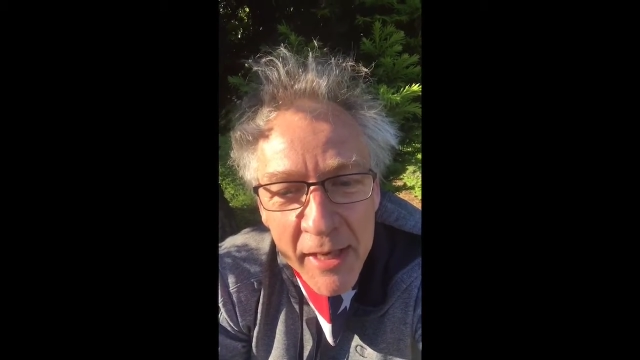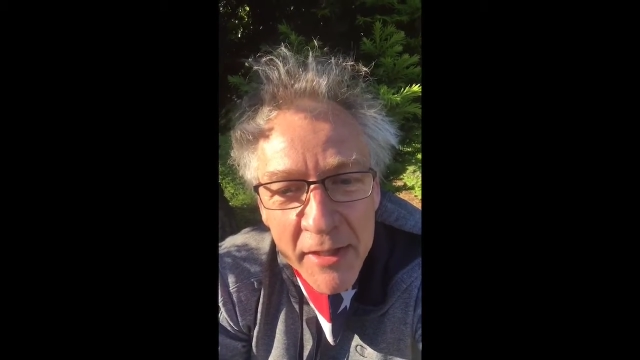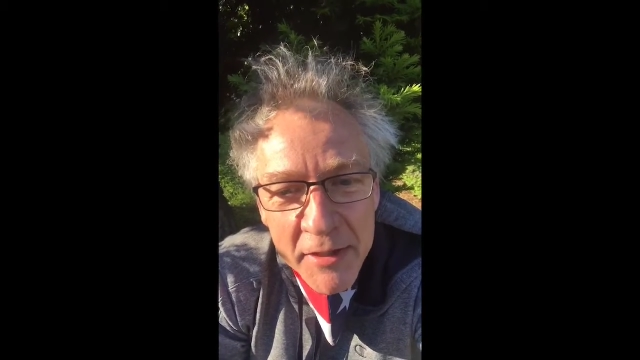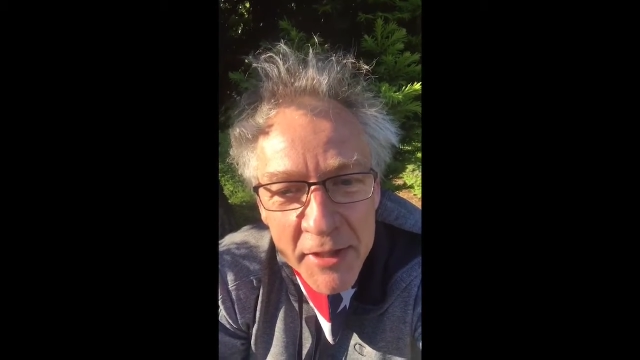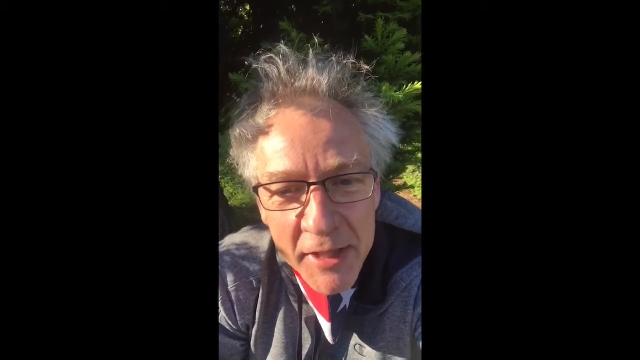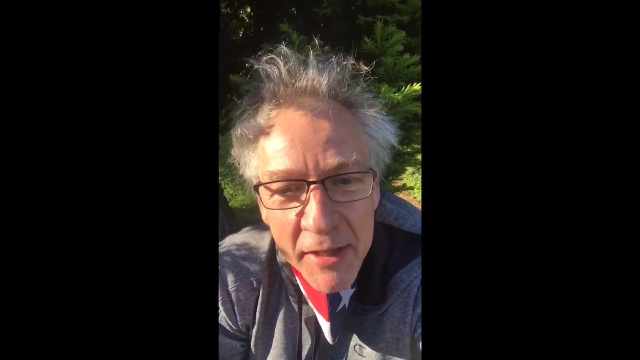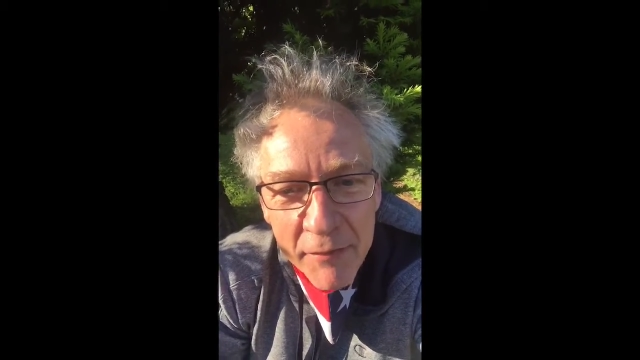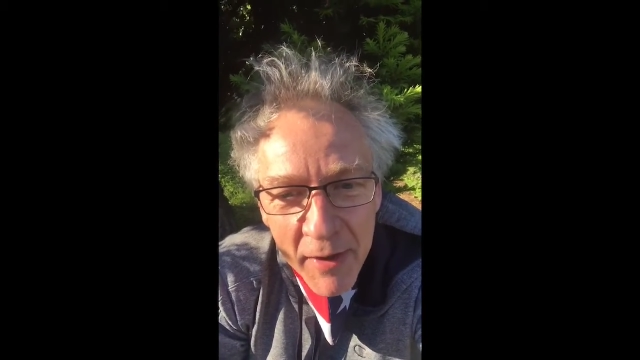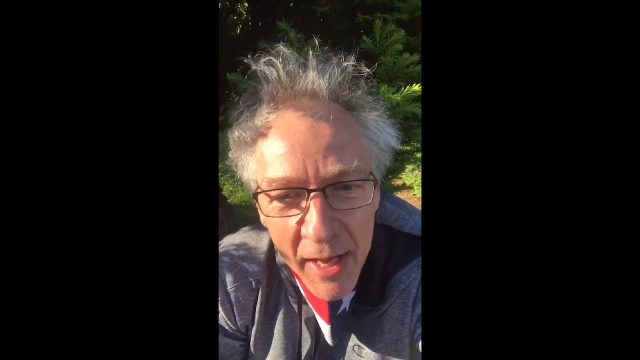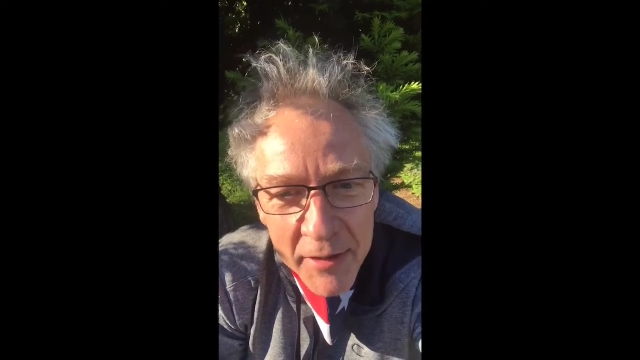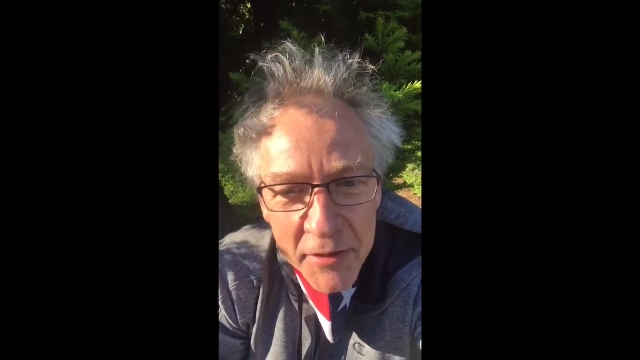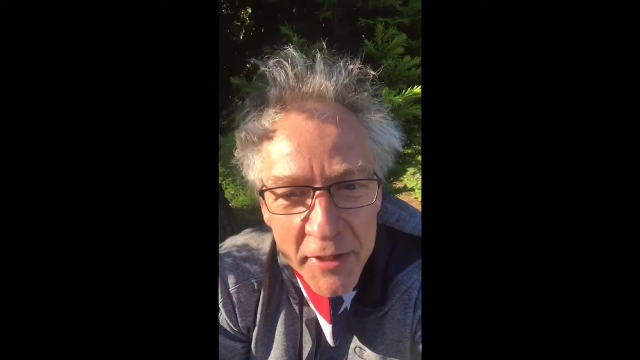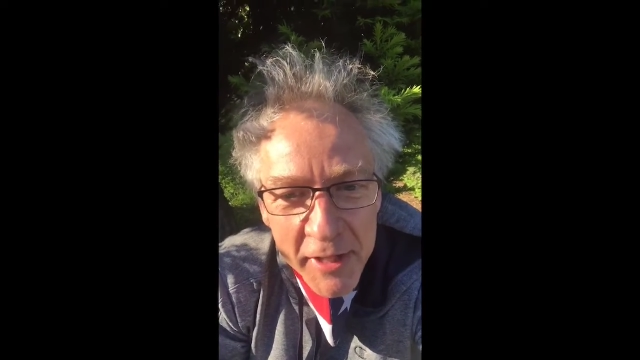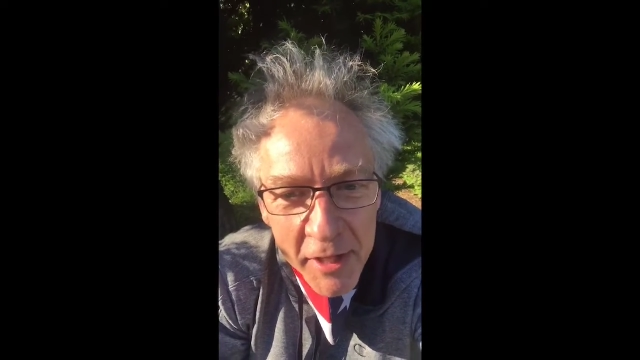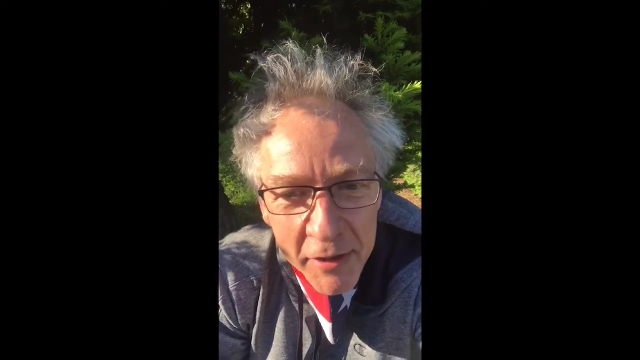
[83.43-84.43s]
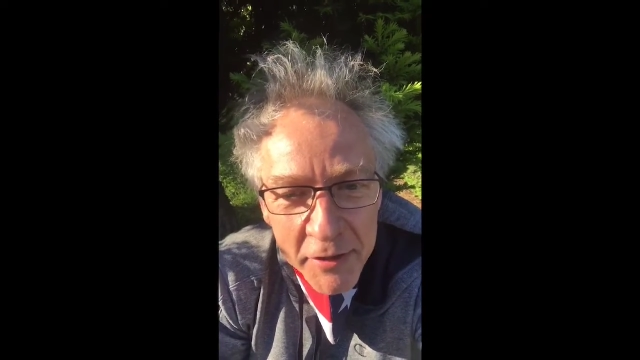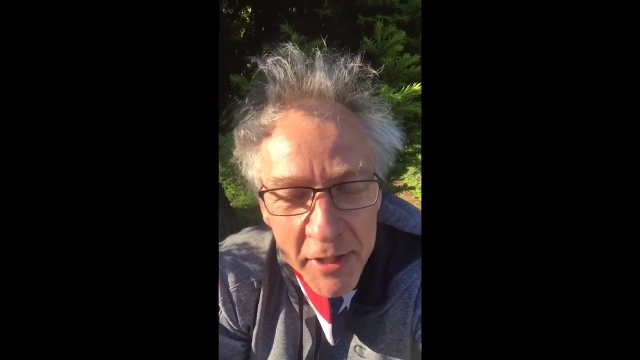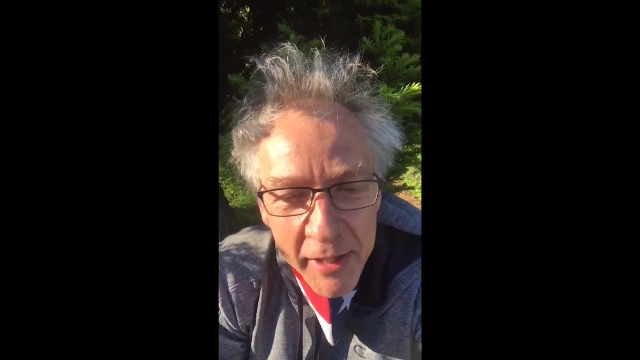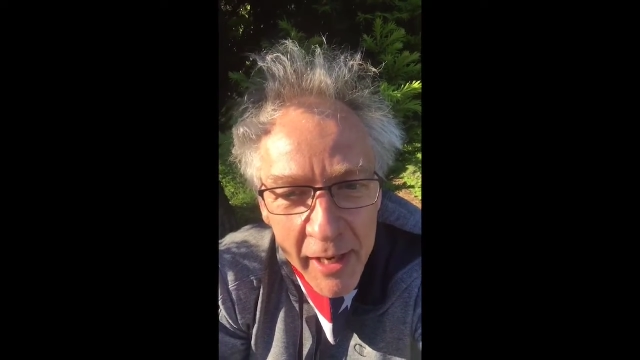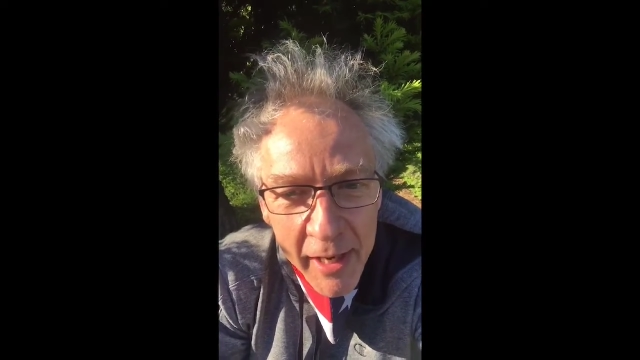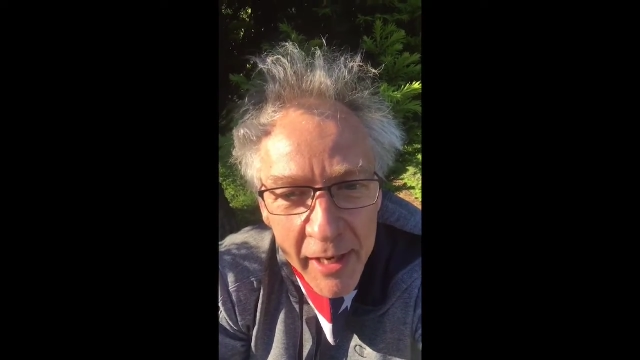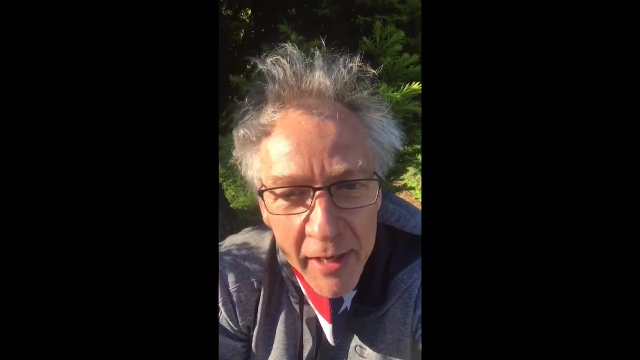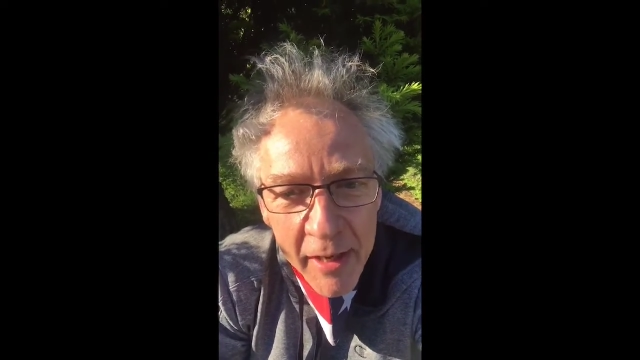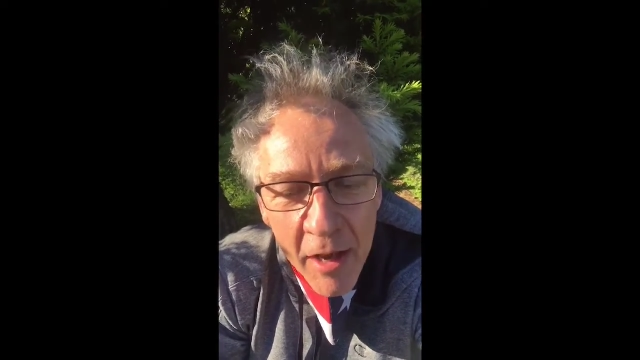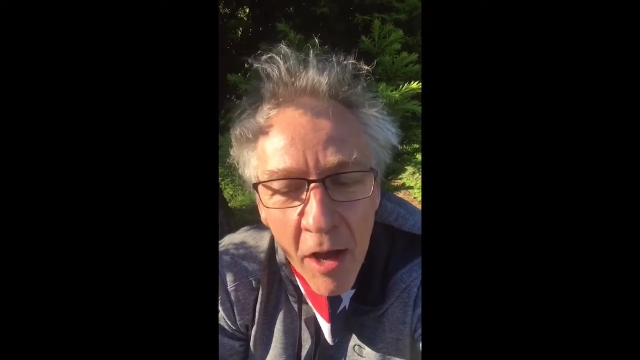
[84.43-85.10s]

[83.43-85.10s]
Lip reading: and it's Give STL Today.